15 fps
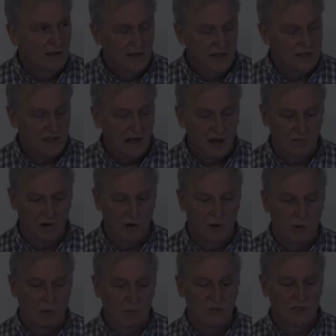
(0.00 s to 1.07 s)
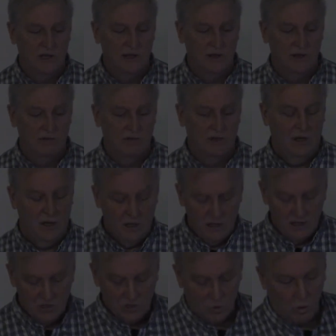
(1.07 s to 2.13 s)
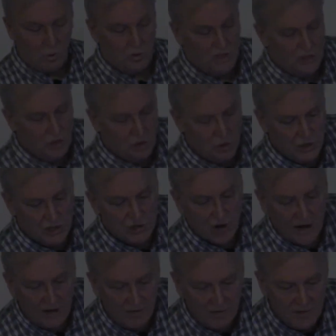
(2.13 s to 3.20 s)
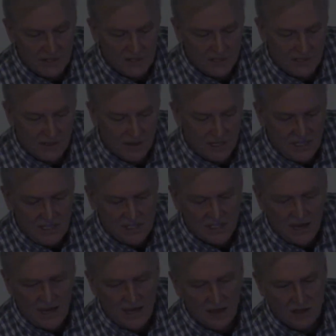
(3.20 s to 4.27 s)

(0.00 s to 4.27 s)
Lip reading: it's not very representative. So what we do is try to visit these 8